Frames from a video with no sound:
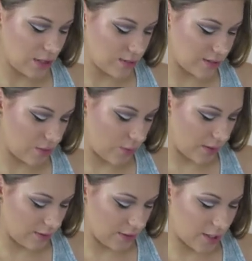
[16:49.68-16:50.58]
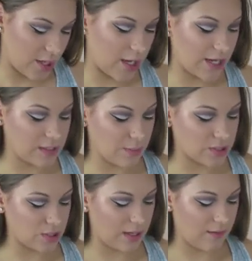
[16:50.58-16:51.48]
You still want to look good,
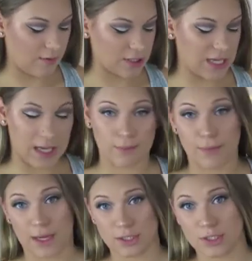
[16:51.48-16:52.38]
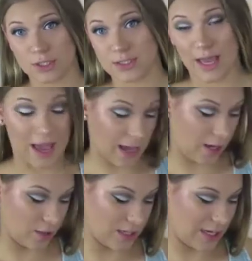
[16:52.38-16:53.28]
especially if you're taking pictures at
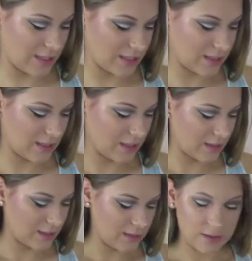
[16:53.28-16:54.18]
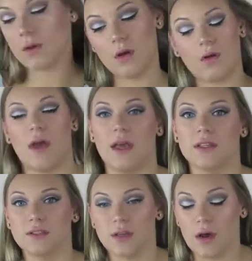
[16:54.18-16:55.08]
your dance. Okay,
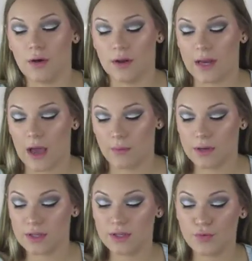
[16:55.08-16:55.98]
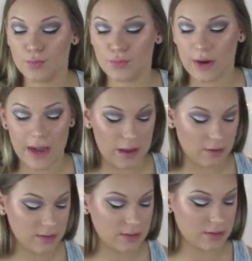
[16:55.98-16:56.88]
so now I'm going to do
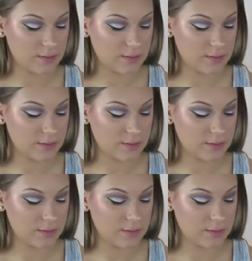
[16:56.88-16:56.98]
brows.